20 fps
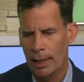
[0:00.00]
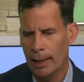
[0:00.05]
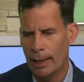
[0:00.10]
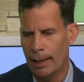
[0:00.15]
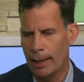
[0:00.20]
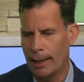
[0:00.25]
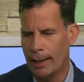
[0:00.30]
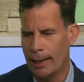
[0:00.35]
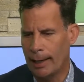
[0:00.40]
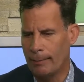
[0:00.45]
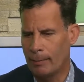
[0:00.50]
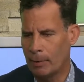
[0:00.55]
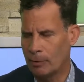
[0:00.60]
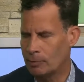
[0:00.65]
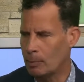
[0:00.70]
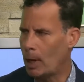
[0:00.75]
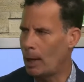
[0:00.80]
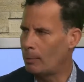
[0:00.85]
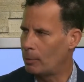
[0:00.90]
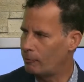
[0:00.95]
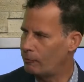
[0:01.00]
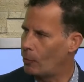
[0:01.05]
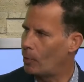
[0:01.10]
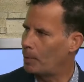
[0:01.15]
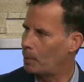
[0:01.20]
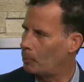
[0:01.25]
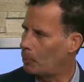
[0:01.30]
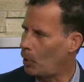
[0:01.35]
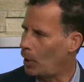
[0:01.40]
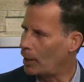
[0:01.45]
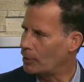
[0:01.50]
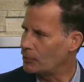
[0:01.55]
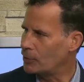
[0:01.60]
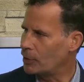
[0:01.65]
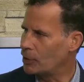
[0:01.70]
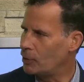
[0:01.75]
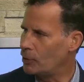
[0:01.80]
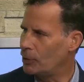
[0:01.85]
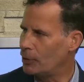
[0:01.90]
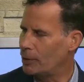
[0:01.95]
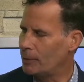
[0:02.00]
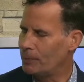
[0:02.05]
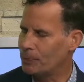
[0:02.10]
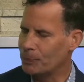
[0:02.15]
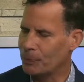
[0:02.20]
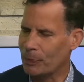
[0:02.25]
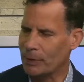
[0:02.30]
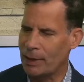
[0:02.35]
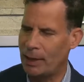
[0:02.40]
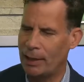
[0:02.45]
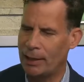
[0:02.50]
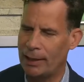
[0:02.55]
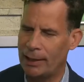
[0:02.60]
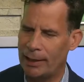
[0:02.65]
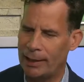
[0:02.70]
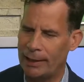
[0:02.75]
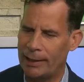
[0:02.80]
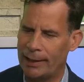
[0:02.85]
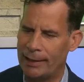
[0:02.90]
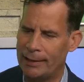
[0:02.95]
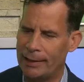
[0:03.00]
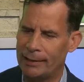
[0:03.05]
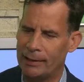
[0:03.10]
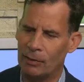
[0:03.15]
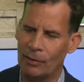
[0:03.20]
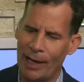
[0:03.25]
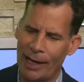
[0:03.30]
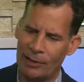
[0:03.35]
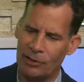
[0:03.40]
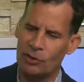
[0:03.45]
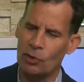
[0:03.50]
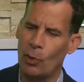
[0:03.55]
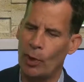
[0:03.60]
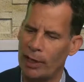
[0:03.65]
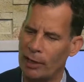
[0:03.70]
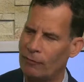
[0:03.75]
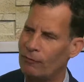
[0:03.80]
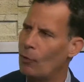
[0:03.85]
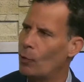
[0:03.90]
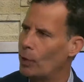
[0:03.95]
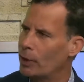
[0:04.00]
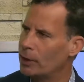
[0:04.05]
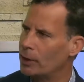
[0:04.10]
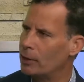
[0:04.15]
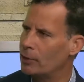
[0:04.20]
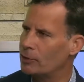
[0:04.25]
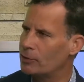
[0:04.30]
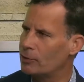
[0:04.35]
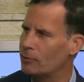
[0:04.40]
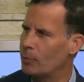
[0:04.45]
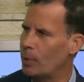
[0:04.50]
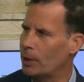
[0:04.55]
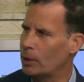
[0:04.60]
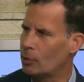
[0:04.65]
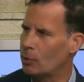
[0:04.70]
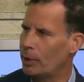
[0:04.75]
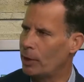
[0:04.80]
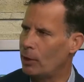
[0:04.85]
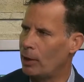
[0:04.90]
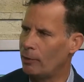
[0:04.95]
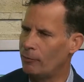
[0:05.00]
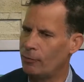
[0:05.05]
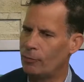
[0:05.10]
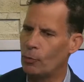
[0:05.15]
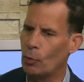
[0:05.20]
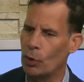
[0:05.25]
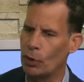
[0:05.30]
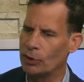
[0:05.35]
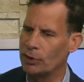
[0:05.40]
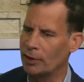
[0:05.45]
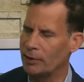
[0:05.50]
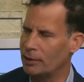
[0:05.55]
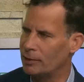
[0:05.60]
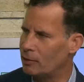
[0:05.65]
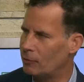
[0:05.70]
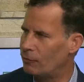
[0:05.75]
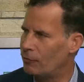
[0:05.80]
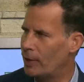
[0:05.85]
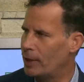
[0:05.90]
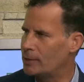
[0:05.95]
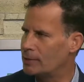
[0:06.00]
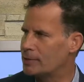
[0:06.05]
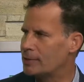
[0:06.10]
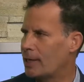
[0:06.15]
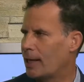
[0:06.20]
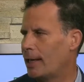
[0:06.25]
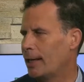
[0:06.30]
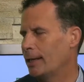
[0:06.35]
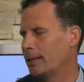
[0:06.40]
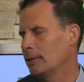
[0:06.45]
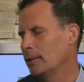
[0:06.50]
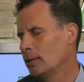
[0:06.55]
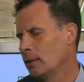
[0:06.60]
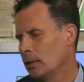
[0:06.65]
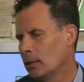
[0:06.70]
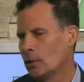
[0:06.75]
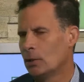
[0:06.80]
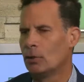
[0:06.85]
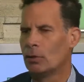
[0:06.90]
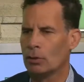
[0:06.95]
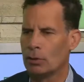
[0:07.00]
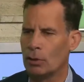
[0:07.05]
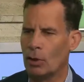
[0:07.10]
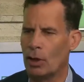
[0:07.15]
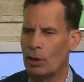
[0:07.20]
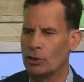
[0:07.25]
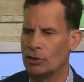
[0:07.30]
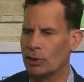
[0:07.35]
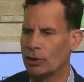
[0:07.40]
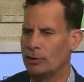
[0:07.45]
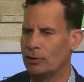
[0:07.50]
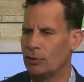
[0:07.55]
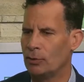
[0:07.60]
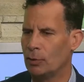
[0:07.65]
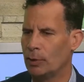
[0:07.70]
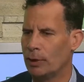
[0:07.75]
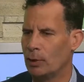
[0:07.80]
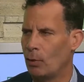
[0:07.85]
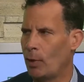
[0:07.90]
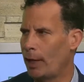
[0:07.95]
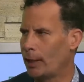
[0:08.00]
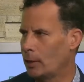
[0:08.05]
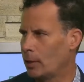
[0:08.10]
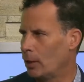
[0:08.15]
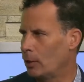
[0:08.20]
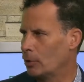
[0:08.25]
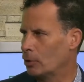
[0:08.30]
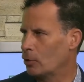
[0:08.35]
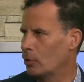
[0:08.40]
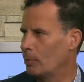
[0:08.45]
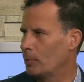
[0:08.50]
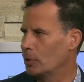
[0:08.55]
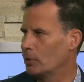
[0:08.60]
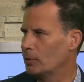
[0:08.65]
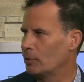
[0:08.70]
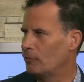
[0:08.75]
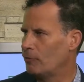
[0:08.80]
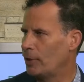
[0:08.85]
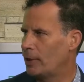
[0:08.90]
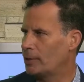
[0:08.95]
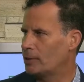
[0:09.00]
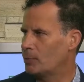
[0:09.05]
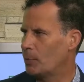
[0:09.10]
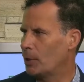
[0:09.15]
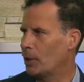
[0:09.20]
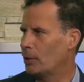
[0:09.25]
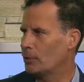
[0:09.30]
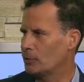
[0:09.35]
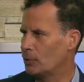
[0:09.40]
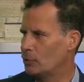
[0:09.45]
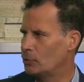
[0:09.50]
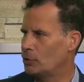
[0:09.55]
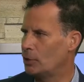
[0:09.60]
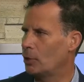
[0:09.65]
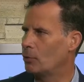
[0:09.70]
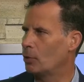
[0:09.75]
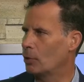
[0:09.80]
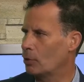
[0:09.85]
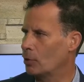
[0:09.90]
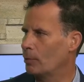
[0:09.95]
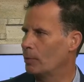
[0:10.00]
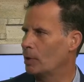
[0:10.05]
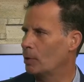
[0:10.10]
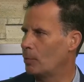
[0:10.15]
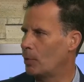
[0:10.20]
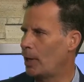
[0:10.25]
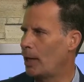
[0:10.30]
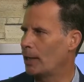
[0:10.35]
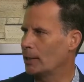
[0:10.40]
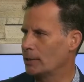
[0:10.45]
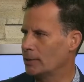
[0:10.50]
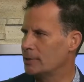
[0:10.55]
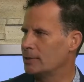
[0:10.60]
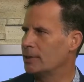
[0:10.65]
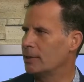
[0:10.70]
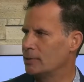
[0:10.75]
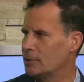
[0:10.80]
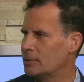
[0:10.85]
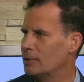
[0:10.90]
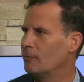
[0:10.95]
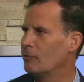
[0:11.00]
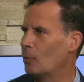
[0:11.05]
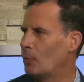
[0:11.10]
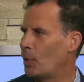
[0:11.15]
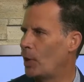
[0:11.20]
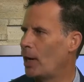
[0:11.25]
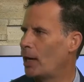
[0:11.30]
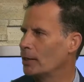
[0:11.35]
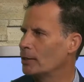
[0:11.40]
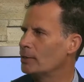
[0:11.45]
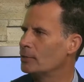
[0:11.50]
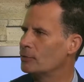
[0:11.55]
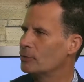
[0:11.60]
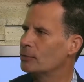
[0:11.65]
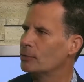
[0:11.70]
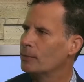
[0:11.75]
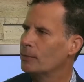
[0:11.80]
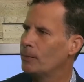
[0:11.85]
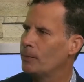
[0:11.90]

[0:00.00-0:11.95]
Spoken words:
I'm a former prosecutor, and then the last 24 years of my career, I've worked on the defense side, largely doing white-collar criminal defense, but also general criminal practice and civil practice.